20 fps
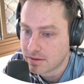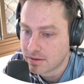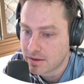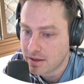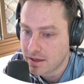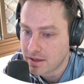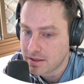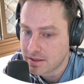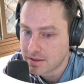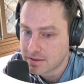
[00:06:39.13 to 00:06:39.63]

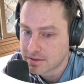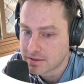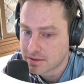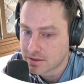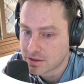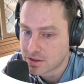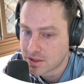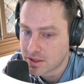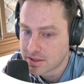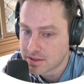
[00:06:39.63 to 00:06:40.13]
There's
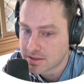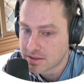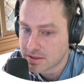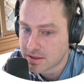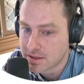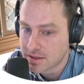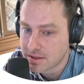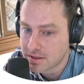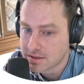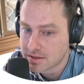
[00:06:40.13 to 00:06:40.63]

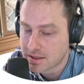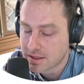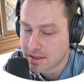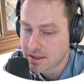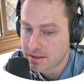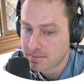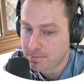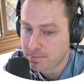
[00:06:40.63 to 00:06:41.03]
just this clip